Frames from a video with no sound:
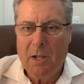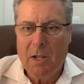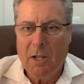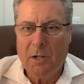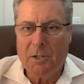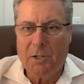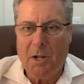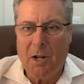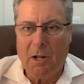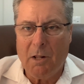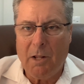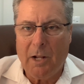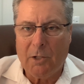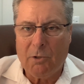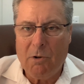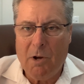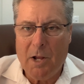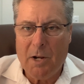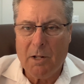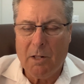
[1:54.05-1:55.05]
It's done
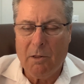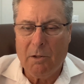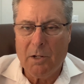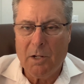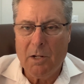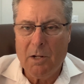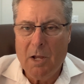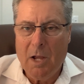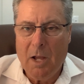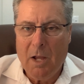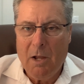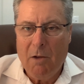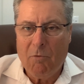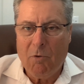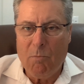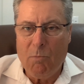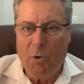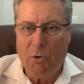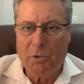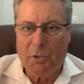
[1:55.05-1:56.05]
electronically
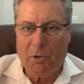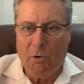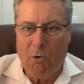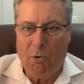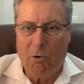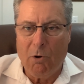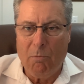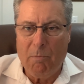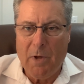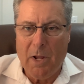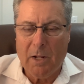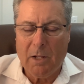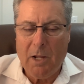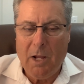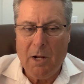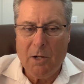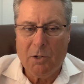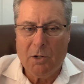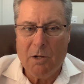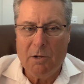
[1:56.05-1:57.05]
for most oral
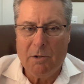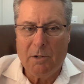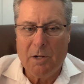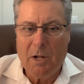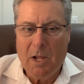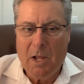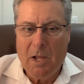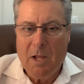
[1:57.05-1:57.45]
medications,